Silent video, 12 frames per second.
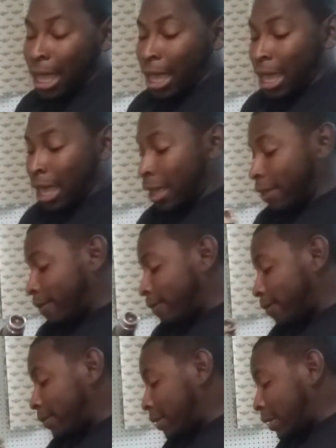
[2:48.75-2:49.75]
And
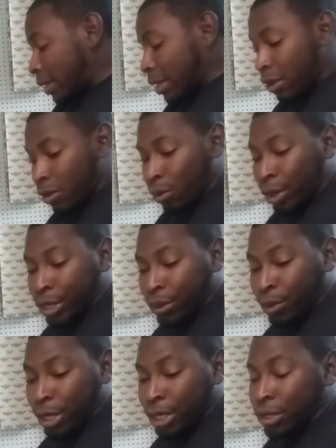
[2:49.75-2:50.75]
what
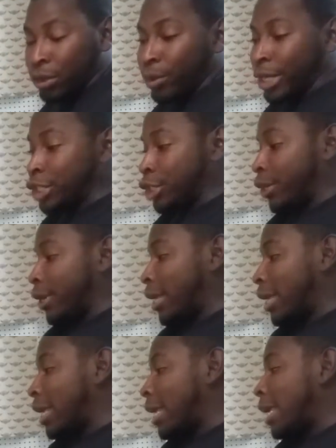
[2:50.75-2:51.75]
you want to do with your
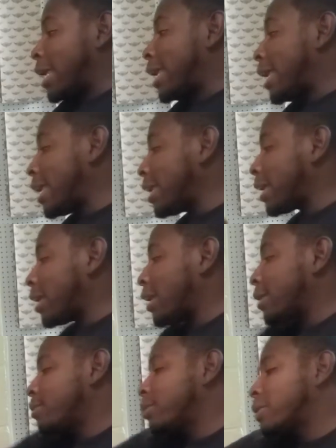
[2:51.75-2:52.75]
heat
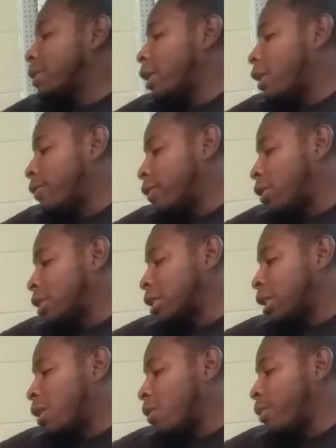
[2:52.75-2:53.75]
gun, of
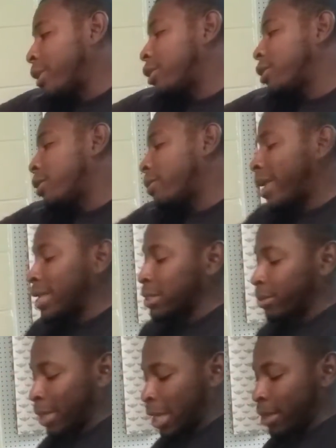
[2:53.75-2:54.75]
course, along with your
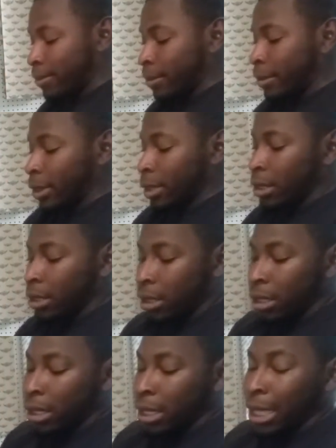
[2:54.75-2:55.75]
razor blade,
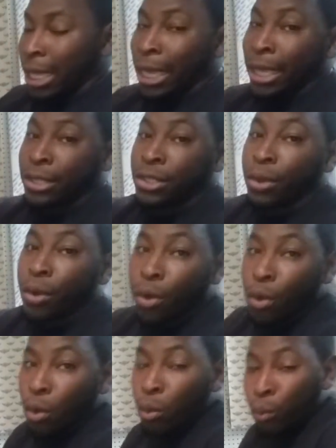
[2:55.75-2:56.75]
is
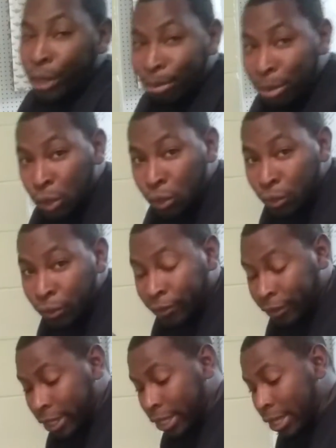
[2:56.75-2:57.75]

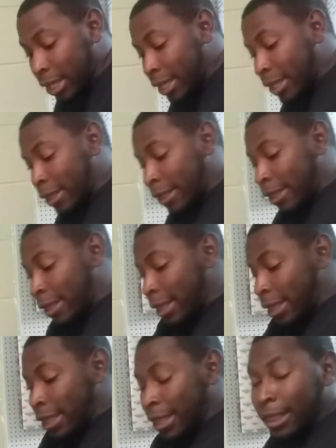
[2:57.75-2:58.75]
remove
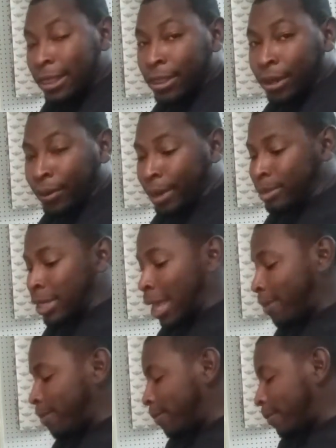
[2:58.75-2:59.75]
the grip
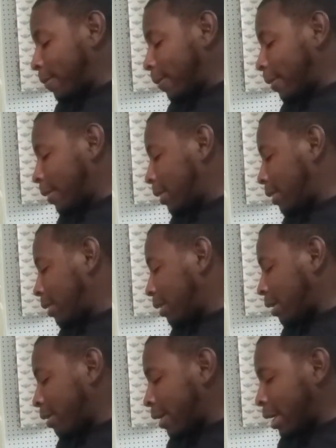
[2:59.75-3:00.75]
tape.
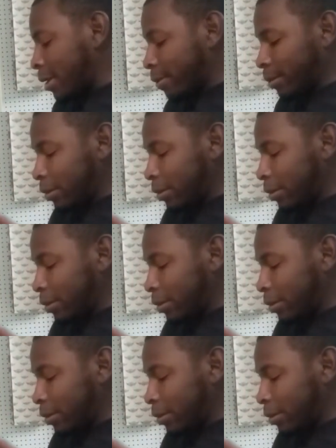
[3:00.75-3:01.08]
All right,